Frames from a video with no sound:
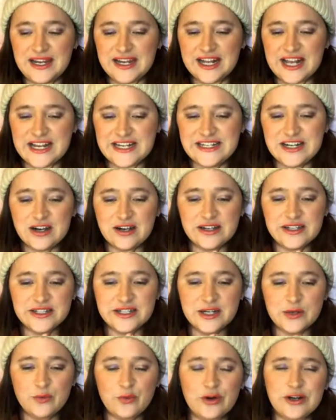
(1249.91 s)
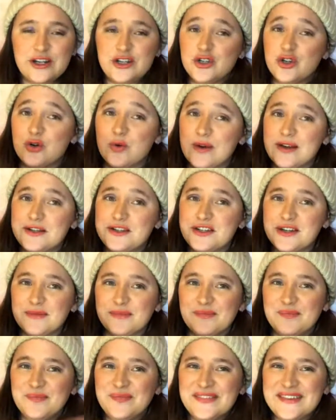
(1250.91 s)
G'day, Diza. What is your
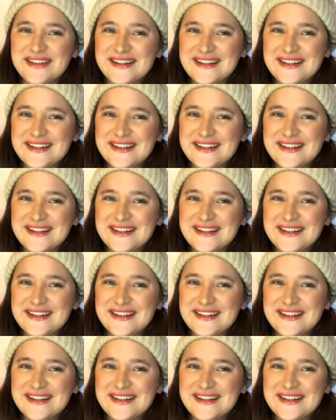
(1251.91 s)
question?